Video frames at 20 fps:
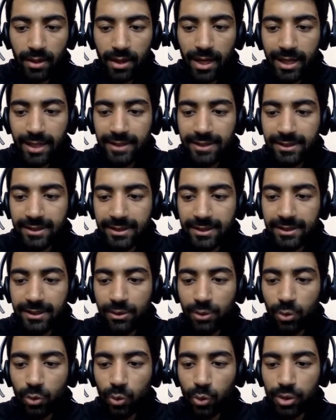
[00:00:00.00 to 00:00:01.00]
I see
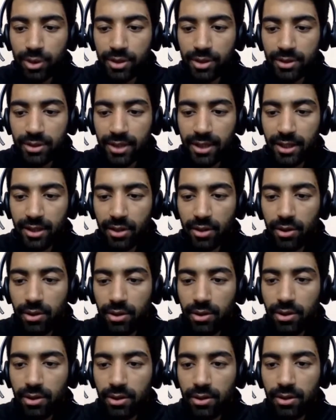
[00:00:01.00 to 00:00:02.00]
no questions at
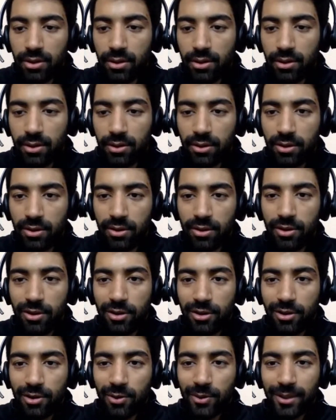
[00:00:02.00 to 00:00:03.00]
all.
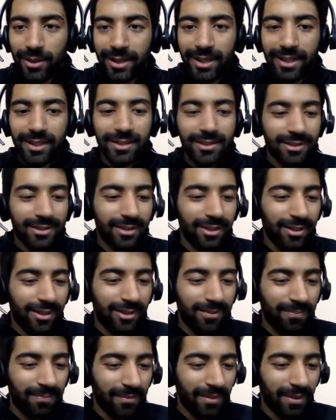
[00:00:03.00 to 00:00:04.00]
So I guess
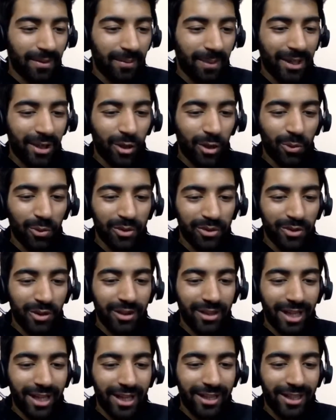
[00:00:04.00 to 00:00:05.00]
my talk was
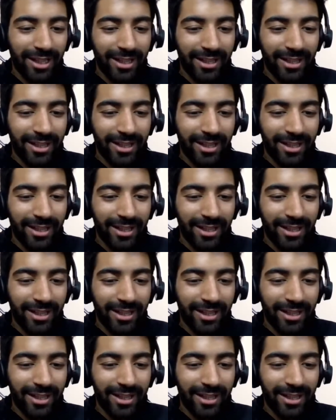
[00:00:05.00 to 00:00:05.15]
not that